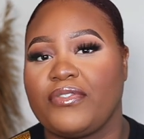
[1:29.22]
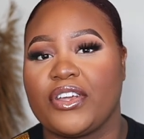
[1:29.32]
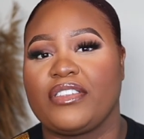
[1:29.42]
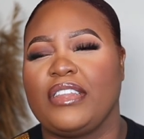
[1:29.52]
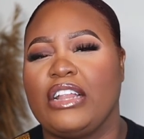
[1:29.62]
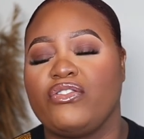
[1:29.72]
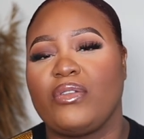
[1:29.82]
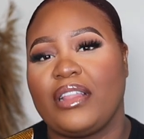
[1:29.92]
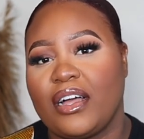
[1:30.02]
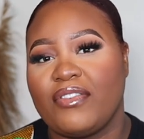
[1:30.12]
of fragrances that you
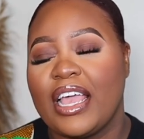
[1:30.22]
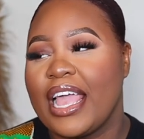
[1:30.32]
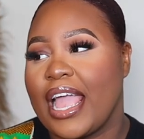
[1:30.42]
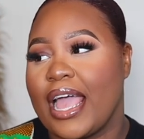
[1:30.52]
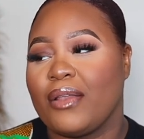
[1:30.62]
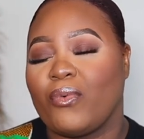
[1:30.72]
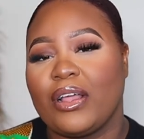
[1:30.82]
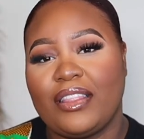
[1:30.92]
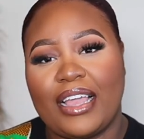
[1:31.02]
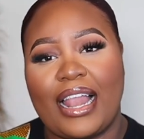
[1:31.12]
love. And
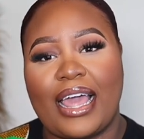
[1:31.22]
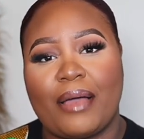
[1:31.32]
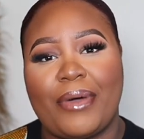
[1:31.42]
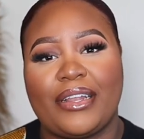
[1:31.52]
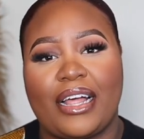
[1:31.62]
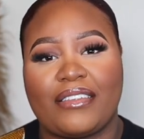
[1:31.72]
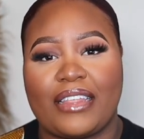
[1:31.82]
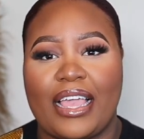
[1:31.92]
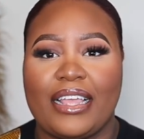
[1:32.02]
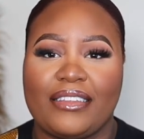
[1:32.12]
one thing I like about
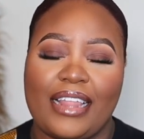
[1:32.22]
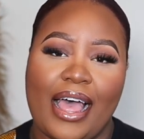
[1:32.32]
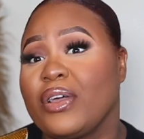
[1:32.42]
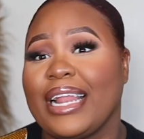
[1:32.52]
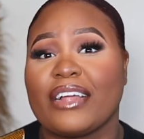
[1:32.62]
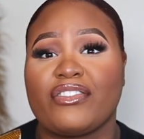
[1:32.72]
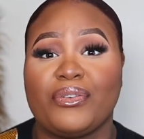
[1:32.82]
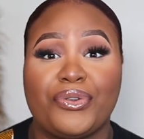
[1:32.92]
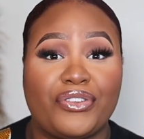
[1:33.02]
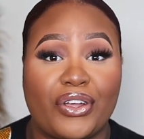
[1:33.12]
.ca is that you can
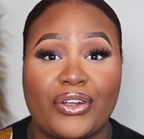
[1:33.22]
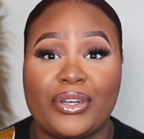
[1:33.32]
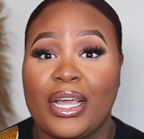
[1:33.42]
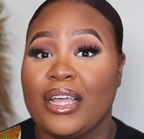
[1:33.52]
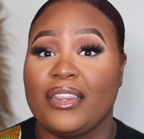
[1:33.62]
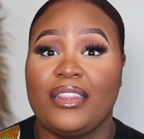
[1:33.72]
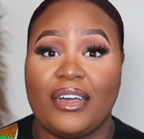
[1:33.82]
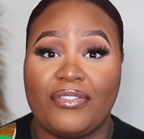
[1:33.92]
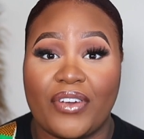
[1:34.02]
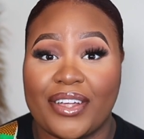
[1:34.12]
actually return
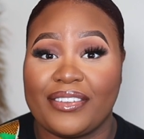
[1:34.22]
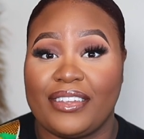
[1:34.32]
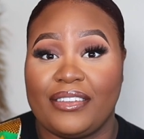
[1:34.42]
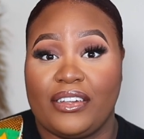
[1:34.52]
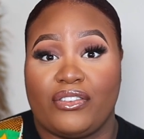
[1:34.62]
the fragrances.